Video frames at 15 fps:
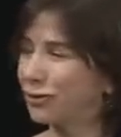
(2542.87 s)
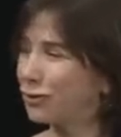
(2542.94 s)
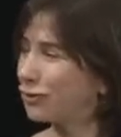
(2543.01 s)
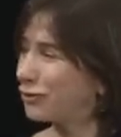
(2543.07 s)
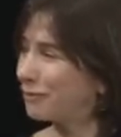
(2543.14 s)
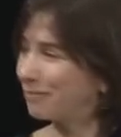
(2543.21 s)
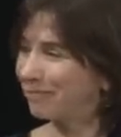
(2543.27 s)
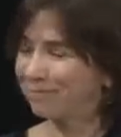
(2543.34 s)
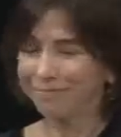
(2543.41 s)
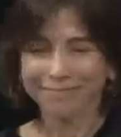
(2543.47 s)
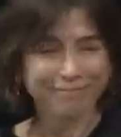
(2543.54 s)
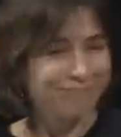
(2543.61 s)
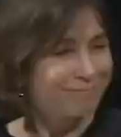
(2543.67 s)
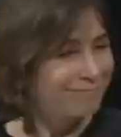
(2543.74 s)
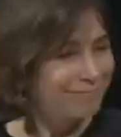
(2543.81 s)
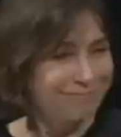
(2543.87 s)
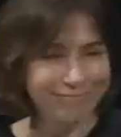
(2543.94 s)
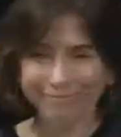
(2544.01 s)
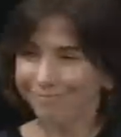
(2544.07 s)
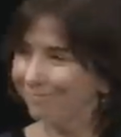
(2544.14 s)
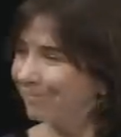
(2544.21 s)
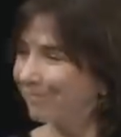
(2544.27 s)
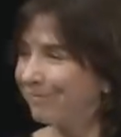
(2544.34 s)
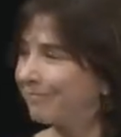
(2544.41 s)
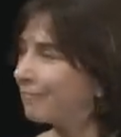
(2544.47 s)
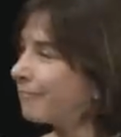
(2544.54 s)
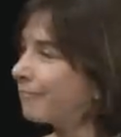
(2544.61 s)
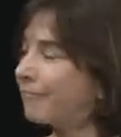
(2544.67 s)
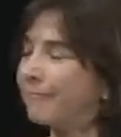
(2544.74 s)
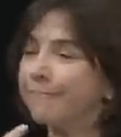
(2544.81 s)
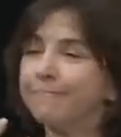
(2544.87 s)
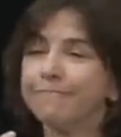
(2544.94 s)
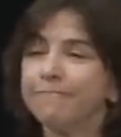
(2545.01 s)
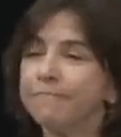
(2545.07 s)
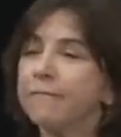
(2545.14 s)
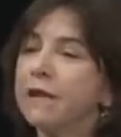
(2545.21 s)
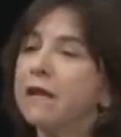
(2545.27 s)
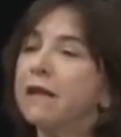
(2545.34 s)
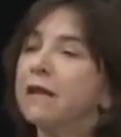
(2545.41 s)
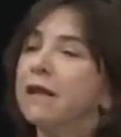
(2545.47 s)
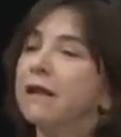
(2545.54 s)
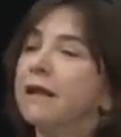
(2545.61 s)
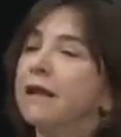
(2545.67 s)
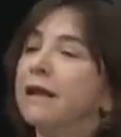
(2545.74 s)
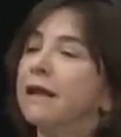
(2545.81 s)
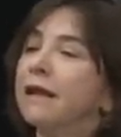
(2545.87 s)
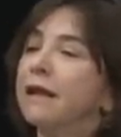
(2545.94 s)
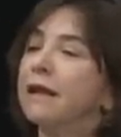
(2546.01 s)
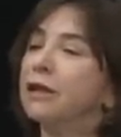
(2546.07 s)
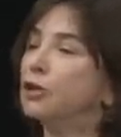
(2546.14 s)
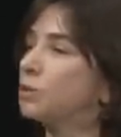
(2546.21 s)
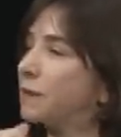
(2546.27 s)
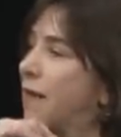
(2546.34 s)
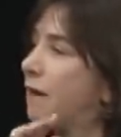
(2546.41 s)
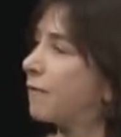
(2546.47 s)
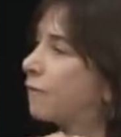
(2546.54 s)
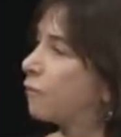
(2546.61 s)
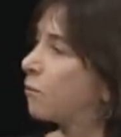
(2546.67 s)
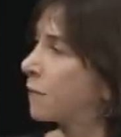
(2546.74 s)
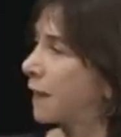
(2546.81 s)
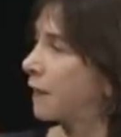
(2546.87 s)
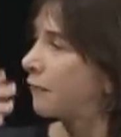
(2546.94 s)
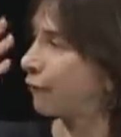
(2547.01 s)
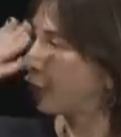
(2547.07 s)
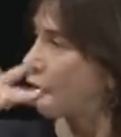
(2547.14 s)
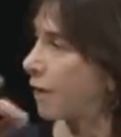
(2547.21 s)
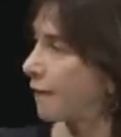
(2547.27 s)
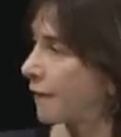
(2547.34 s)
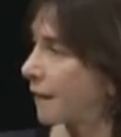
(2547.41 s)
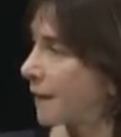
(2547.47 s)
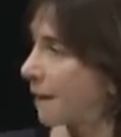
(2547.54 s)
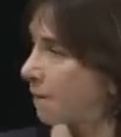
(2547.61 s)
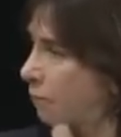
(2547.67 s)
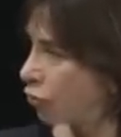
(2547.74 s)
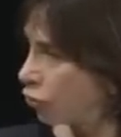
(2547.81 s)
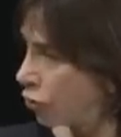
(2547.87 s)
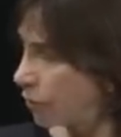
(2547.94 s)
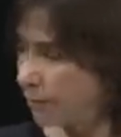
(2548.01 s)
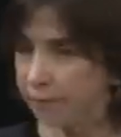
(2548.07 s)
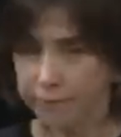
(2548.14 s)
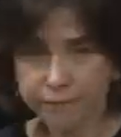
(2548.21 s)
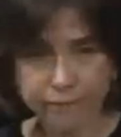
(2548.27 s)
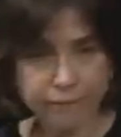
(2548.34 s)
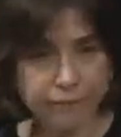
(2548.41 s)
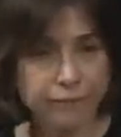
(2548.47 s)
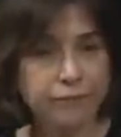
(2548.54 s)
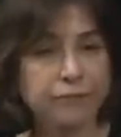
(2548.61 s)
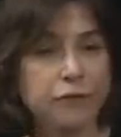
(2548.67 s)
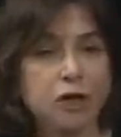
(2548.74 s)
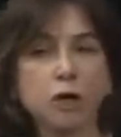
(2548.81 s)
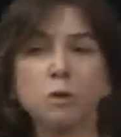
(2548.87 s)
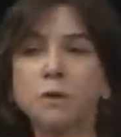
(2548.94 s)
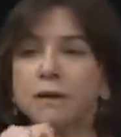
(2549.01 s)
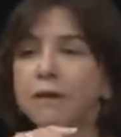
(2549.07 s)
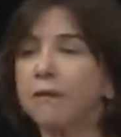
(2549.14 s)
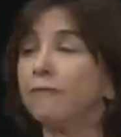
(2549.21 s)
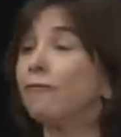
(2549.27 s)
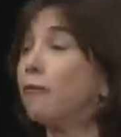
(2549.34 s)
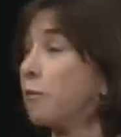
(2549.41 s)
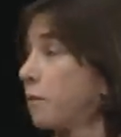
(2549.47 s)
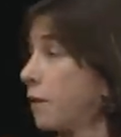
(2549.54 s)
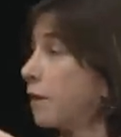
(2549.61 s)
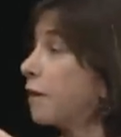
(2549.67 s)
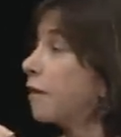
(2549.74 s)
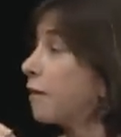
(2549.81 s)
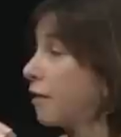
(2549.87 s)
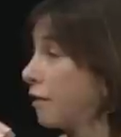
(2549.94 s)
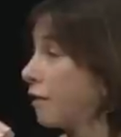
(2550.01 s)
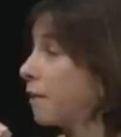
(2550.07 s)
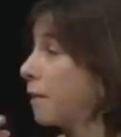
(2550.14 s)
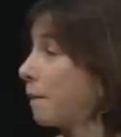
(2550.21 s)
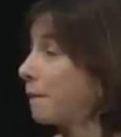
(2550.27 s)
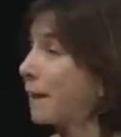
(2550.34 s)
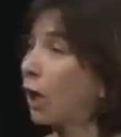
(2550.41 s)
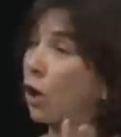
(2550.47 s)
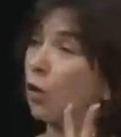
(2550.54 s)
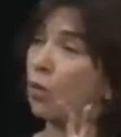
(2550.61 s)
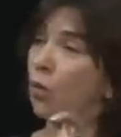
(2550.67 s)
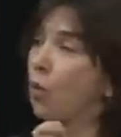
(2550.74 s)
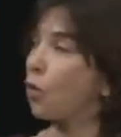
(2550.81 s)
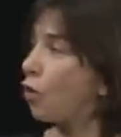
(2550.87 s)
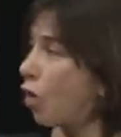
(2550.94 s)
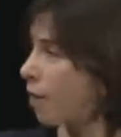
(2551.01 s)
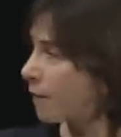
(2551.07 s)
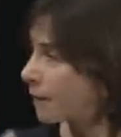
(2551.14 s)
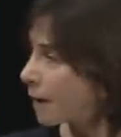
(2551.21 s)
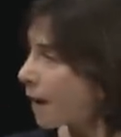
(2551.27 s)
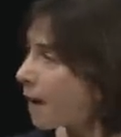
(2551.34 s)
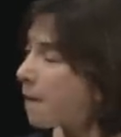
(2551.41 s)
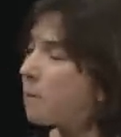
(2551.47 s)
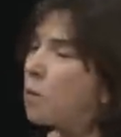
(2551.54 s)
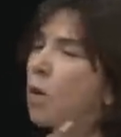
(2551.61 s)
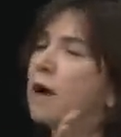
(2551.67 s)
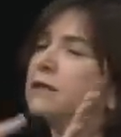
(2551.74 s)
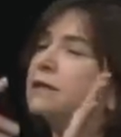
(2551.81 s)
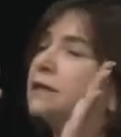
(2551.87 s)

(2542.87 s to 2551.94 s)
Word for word: But they didn't use Bridgetta as much as they could have, I don't think, as the face of this. And I think that she wasn't as comfortable being in front of the camera. That's one reason for it. Uh, she wasn't